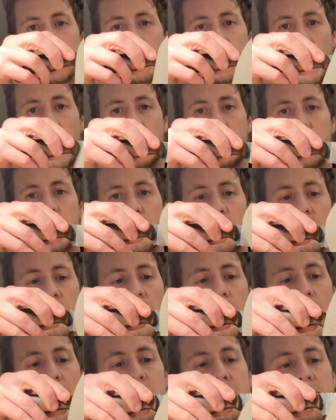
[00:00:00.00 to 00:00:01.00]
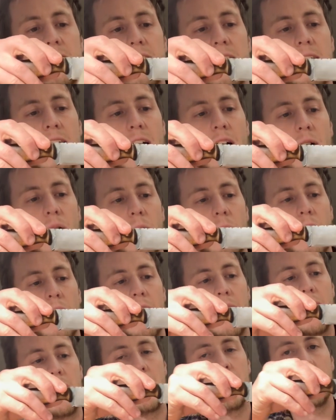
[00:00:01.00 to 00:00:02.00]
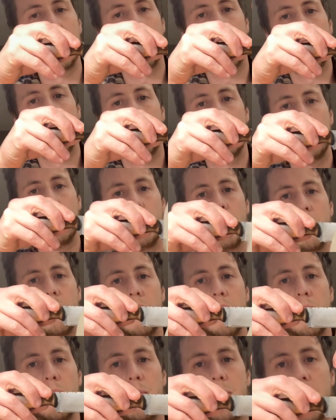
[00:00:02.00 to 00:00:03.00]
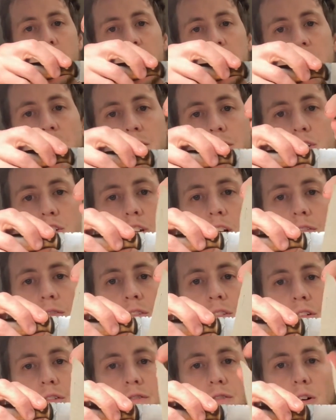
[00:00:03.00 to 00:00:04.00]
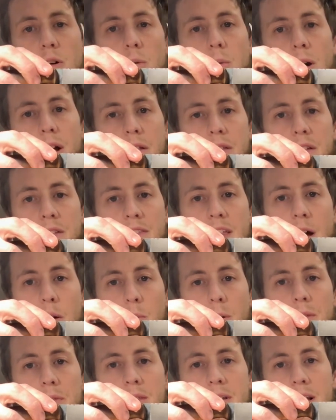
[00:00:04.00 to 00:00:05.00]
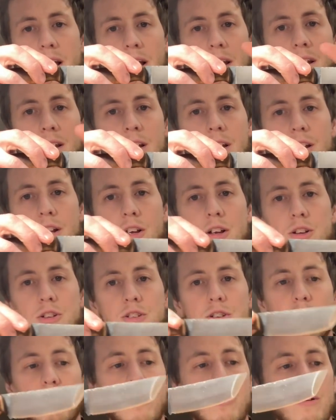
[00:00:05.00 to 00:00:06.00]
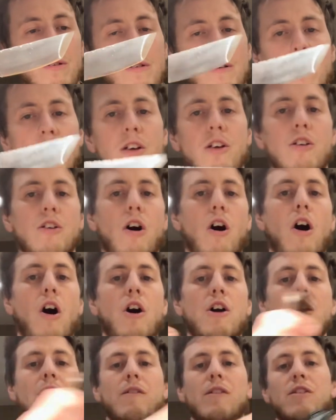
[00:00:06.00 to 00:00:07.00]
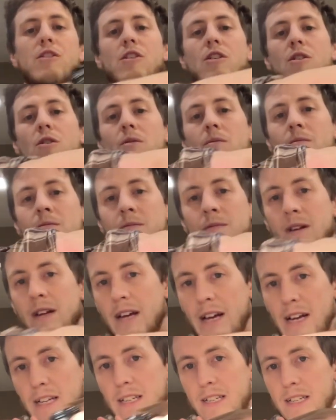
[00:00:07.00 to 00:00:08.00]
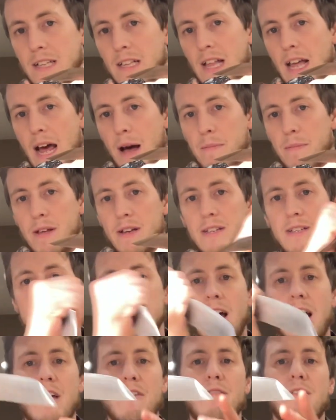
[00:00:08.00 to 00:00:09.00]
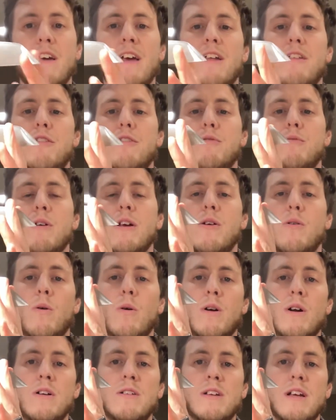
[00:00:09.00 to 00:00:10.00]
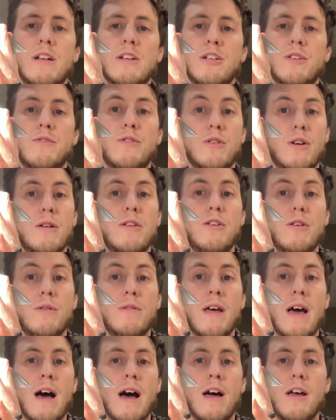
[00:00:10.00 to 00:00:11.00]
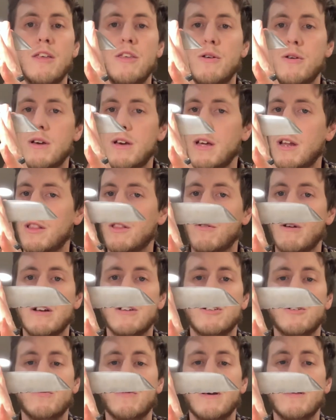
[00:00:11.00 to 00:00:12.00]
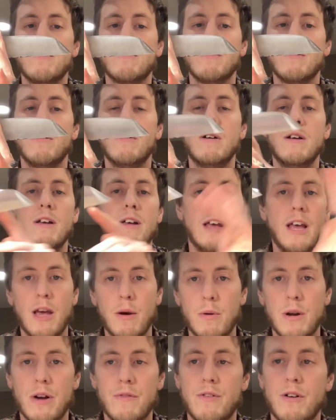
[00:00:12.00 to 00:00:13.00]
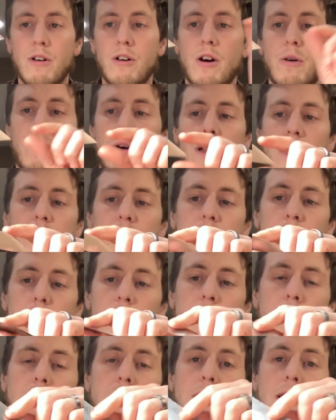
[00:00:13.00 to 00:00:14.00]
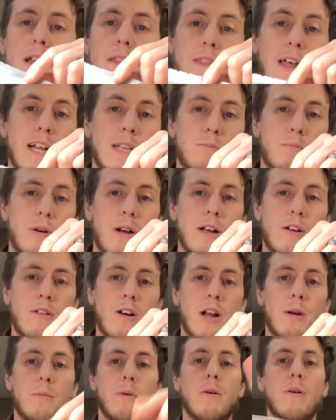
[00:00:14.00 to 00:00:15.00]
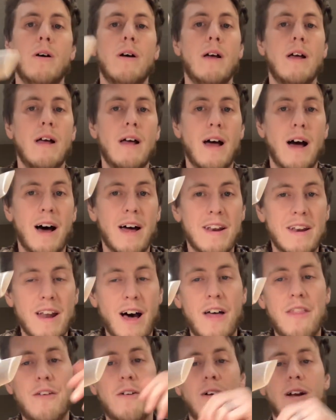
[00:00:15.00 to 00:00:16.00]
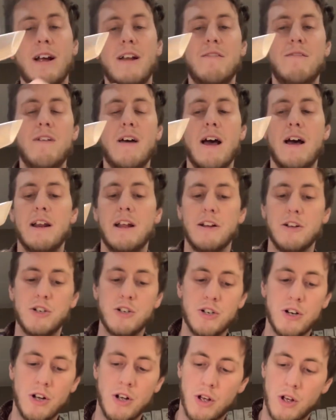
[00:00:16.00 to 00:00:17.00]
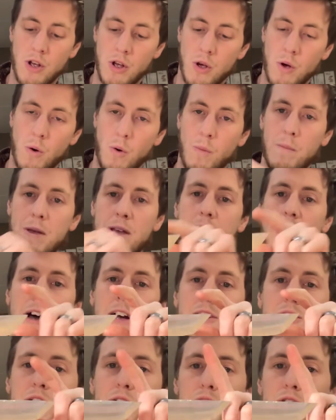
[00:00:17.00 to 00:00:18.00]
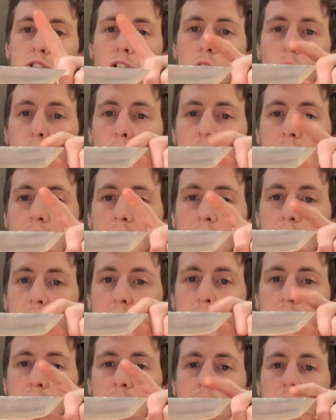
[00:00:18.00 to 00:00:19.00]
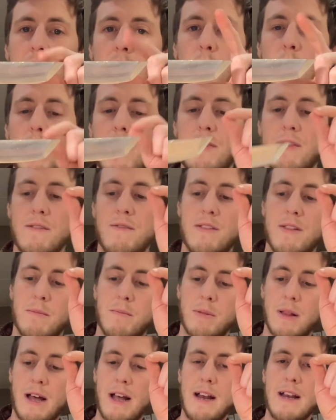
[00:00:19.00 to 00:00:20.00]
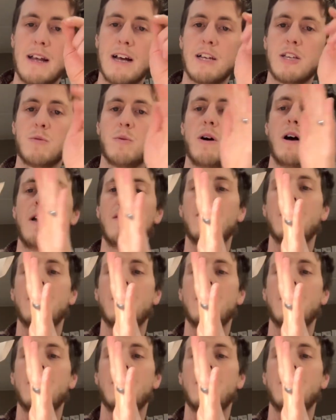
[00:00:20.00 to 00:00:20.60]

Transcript: The knife just slides in and out. Why? Because I've achieved the full width of that width again. So all you have to do is slam this knife in 3/4 inch. If you can do that, you can get it the rest of the way through and whatever you're going into. That's pretty incredible. Another advantage, because there's no reduction in width of the blade, guess what?